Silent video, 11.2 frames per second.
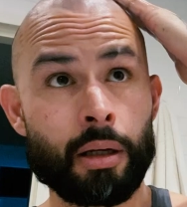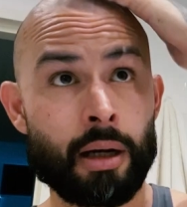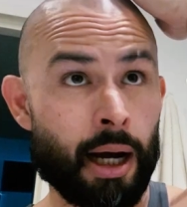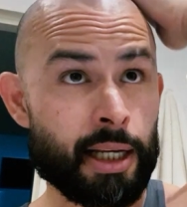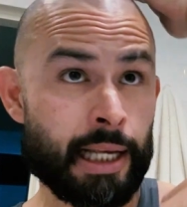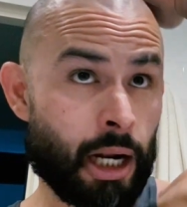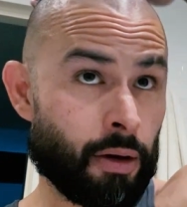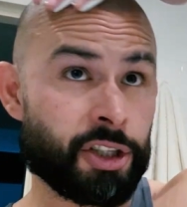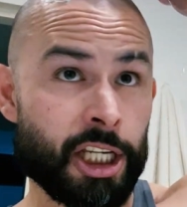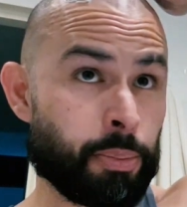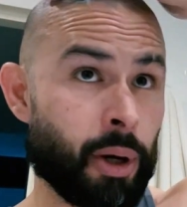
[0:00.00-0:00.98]

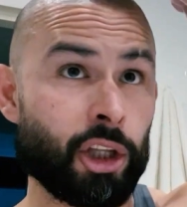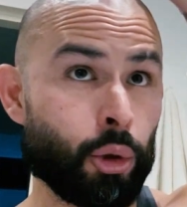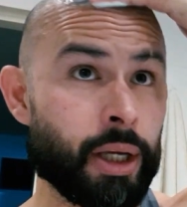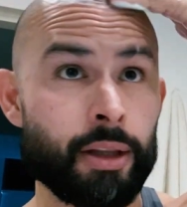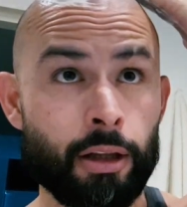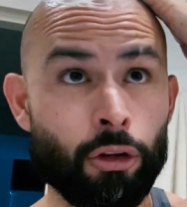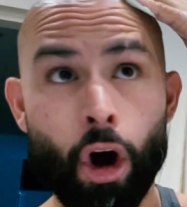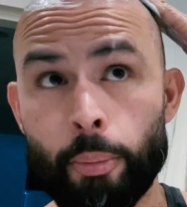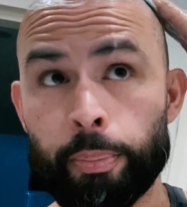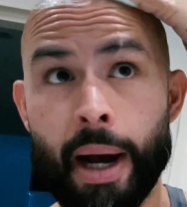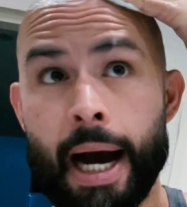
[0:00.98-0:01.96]
the
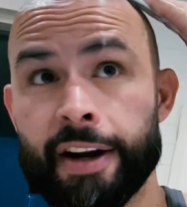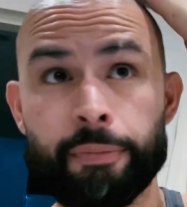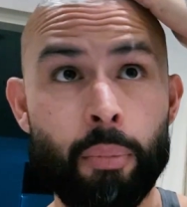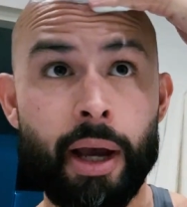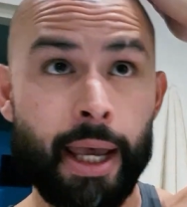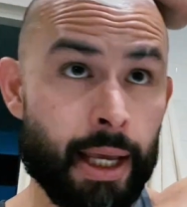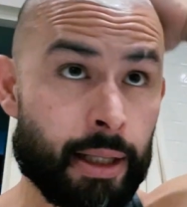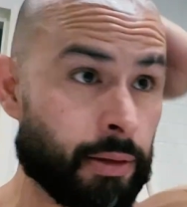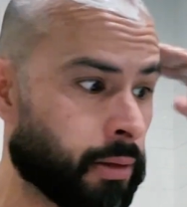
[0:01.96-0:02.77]
top part of my head.